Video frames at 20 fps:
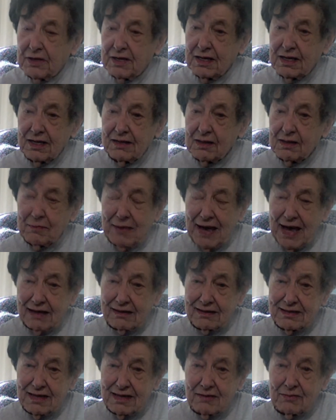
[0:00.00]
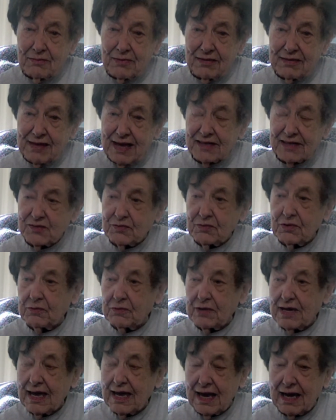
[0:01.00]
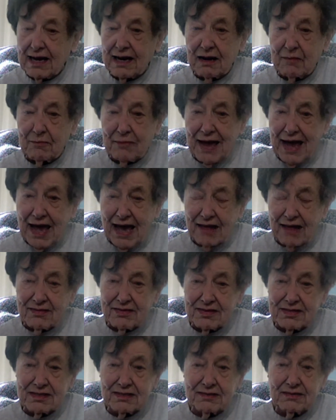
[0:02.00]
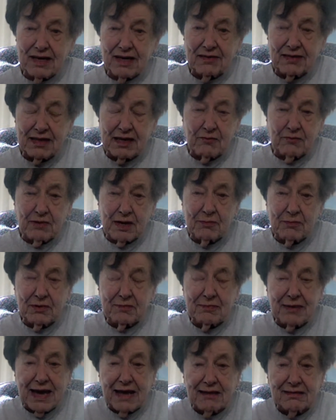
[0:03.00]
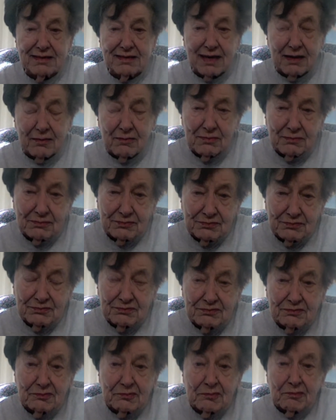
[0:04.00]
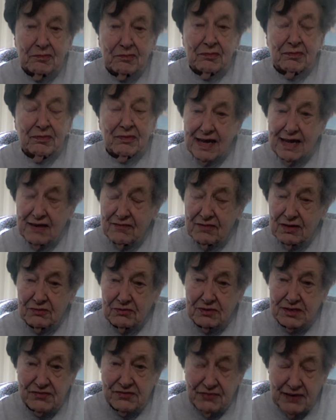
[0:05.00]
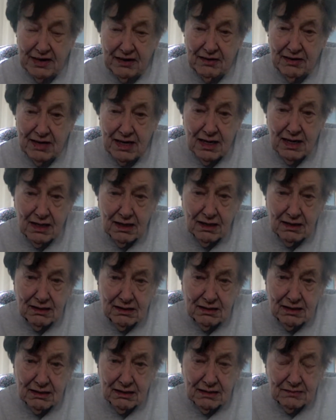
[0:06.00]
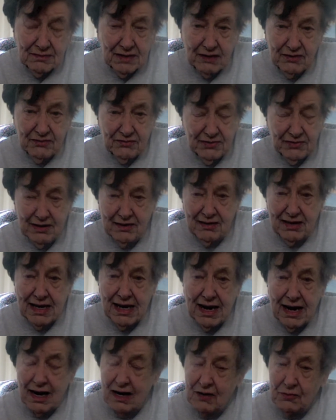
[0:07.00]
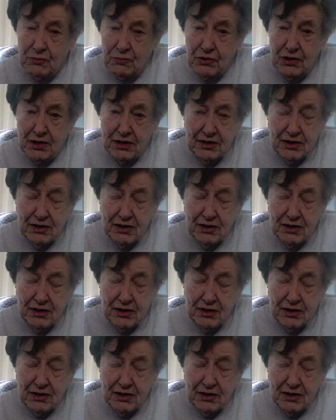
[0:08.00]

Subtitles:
put it in the bathtub, and that's where we had our baths, in the rubber bathtub. David was a very hard